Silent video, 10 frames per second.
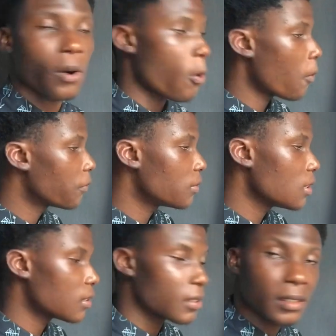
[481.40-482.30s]
of
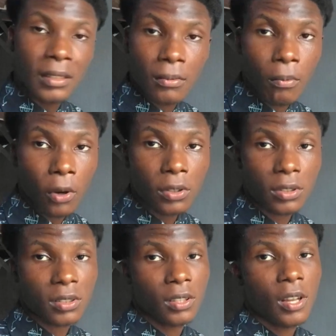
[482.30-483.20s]
this
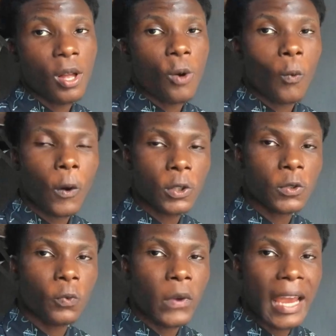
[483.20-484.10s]
month, what
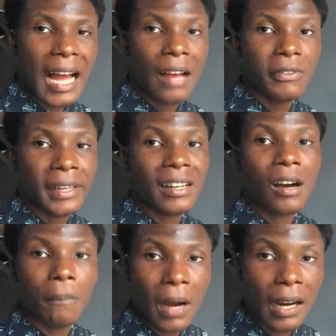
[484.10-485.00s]
we have in
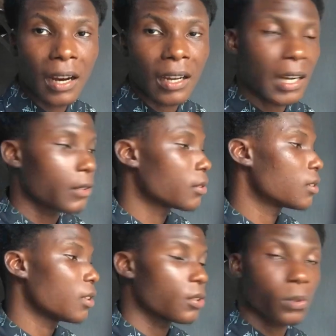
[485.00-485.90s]
our bank account
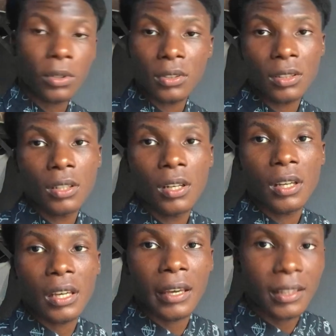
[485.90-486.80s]
is what?
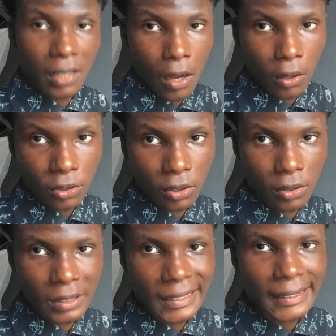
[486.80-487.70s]

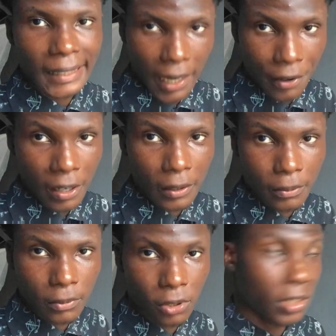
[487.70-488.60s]
1,000 naira.
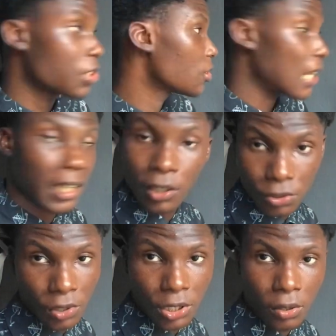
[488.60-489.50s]
So this is just an
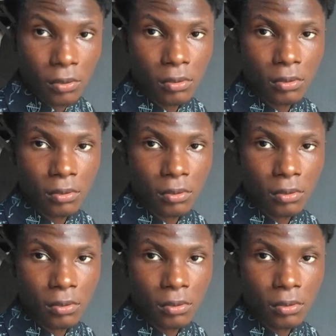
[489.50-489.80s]
illustration.